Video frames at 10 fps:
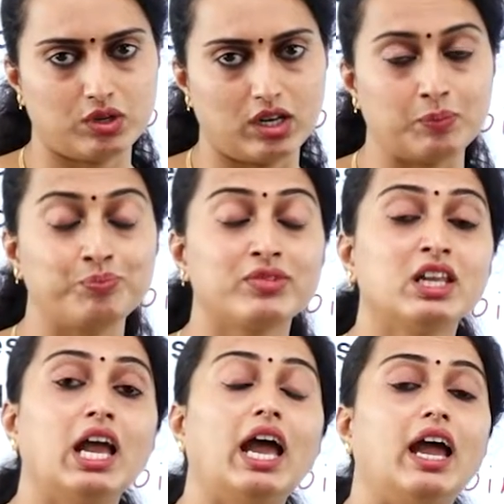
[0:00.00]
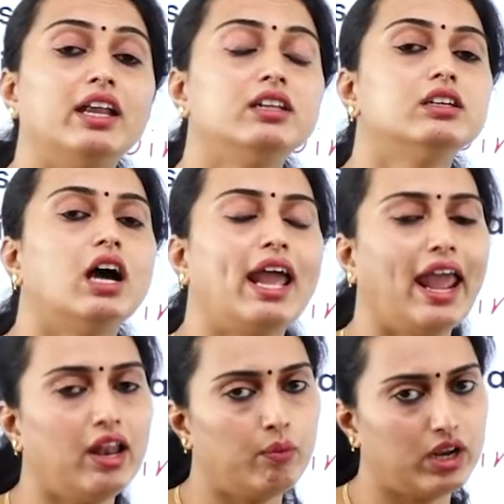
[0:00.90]
one, and
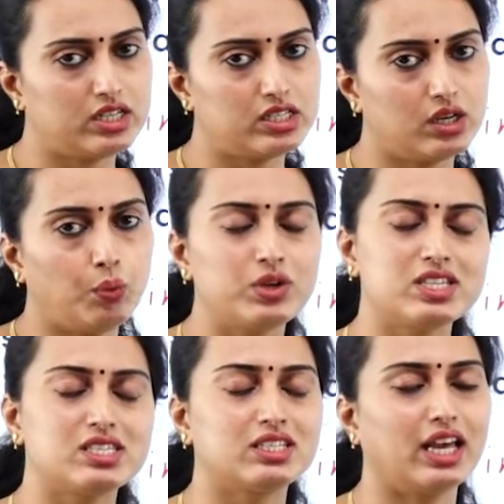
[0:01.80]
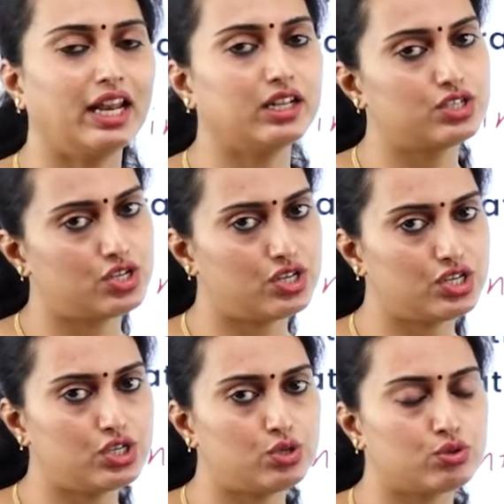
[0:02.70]
n vector, which is the direction
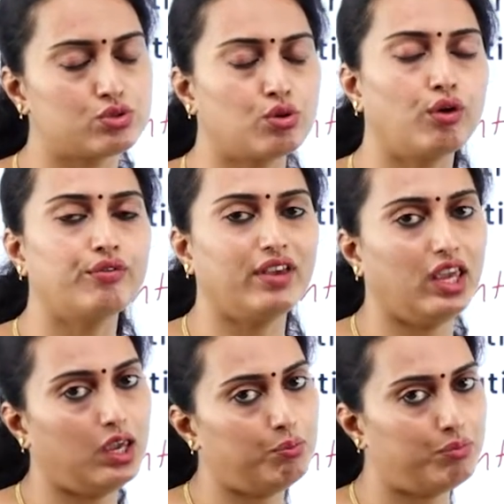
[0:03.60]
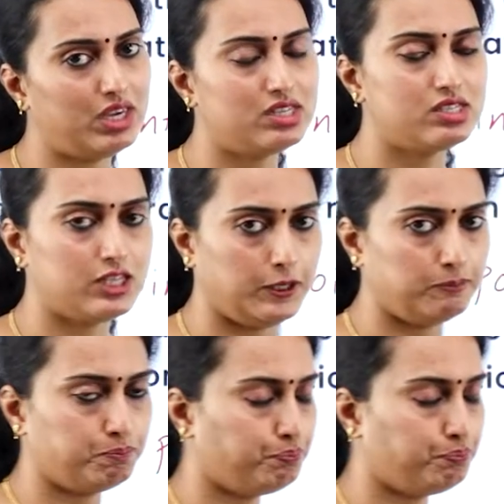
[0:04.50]
ratios of A, B, C.